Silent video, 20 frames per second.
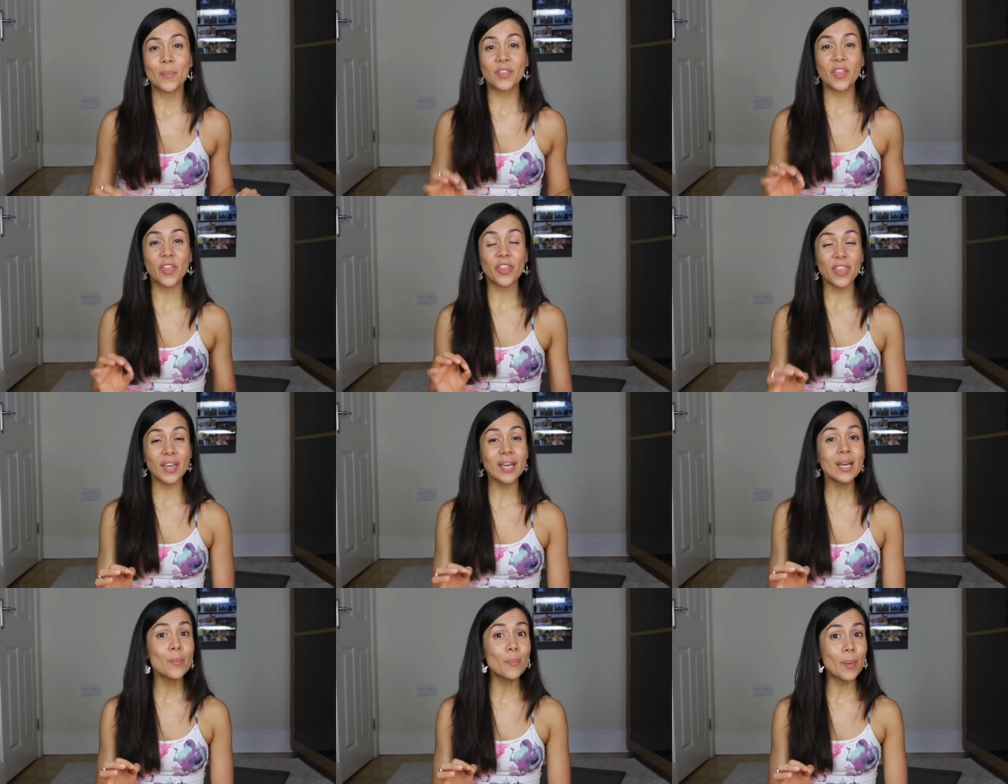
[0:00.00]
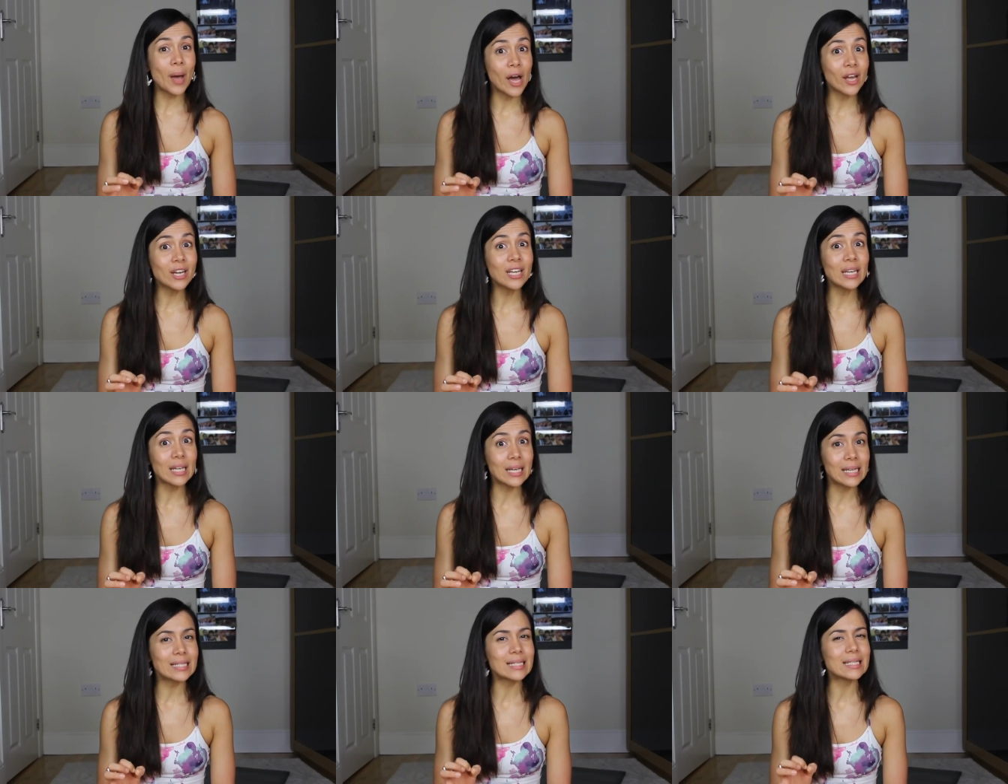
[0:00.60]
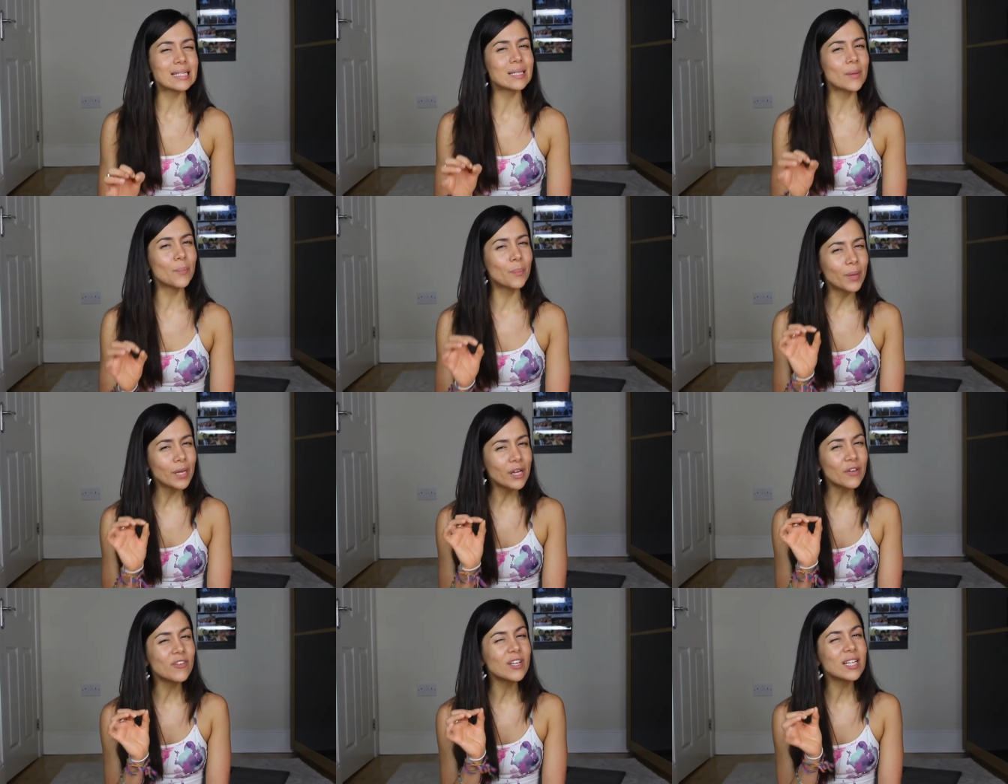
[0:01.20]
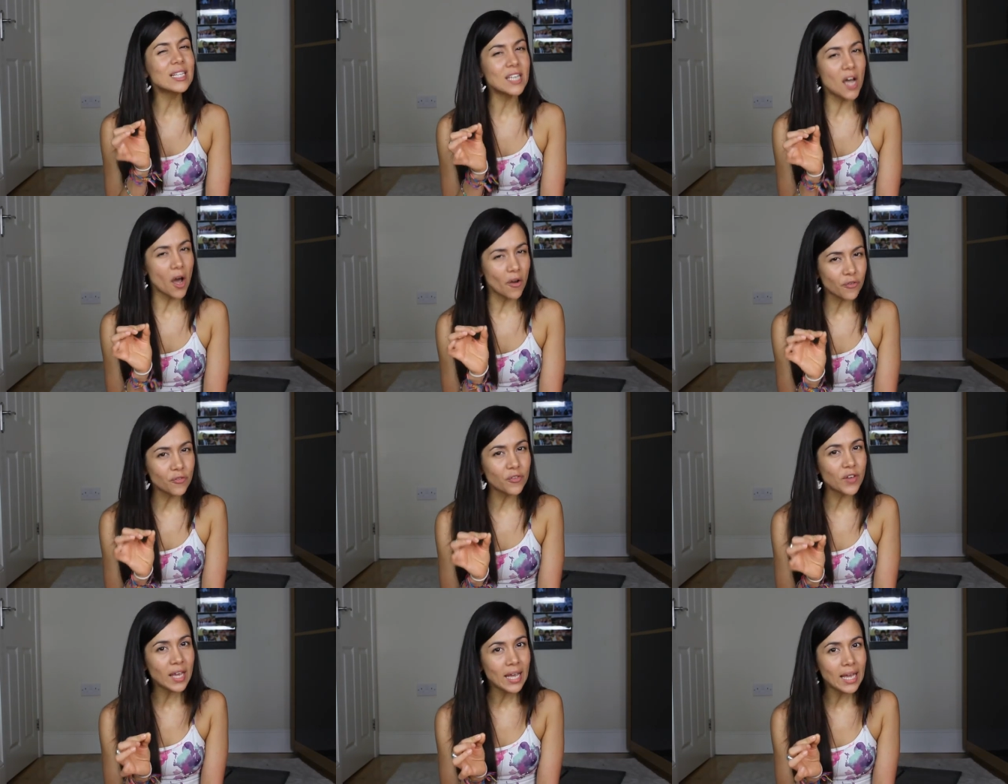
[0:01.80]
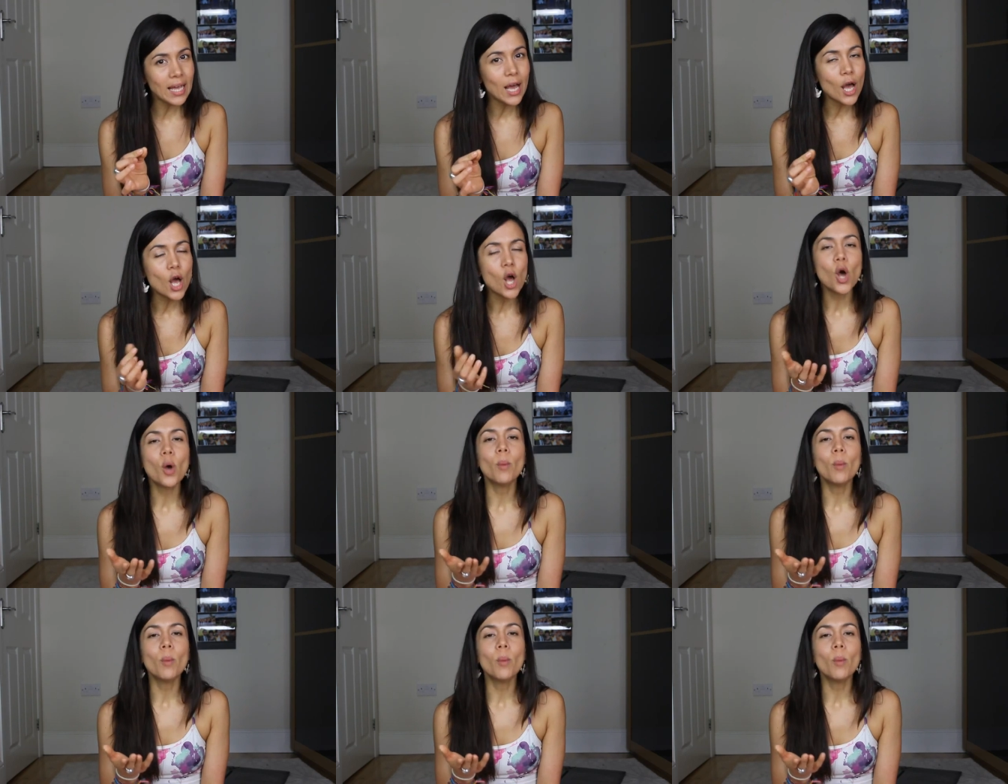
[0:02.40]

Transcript: but the thing about it is it's a bit of a toughie,